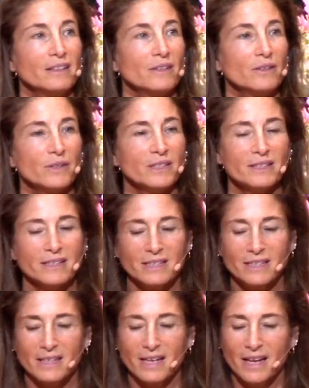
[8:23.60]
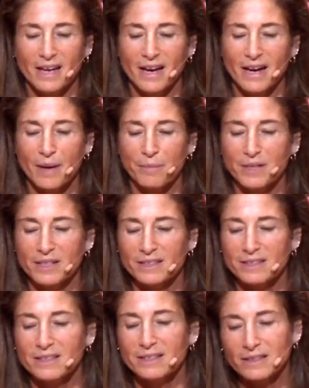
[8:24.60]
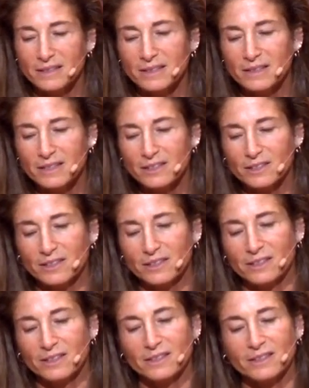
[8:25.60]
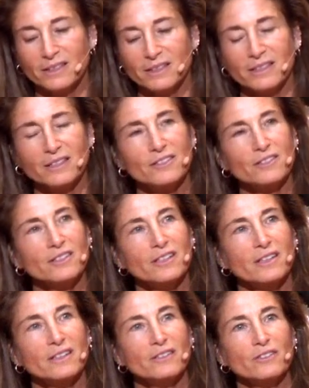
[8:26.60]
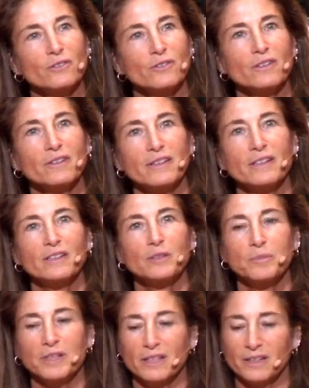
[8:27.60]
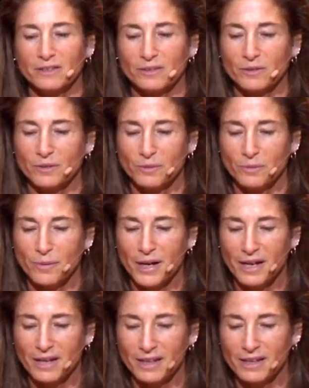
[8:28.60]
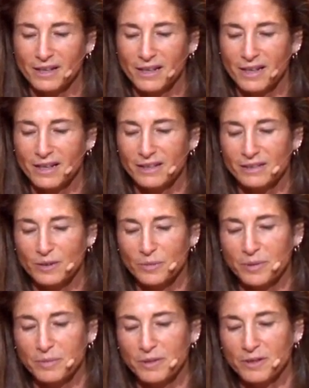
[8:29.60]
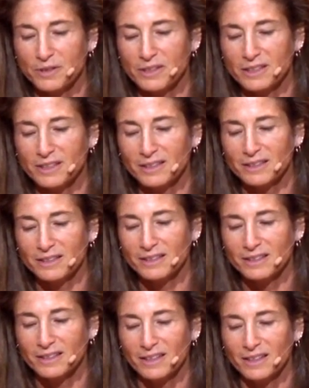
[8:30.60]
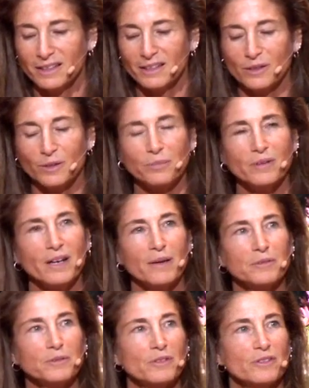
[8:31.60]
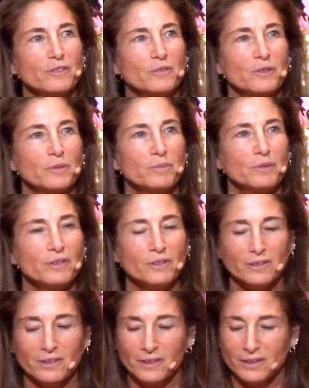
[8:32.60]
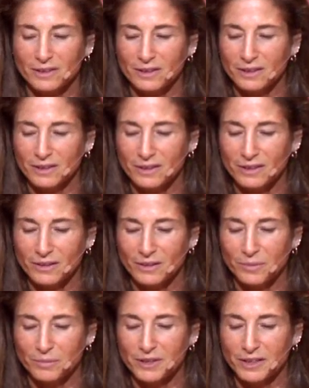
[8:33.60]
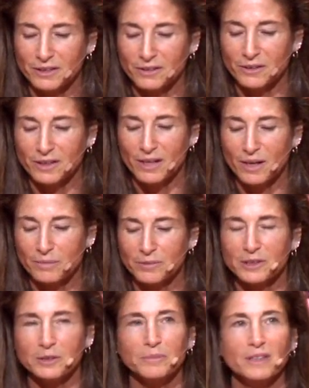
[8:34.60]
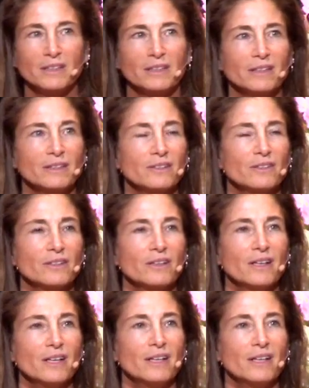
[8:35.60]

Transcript: You know, it's the happiness, and it's conditioned. It's conditioned on certain things being a certain way. So pamoja is, you know, perhaps with a certain person or a particular accomplishment or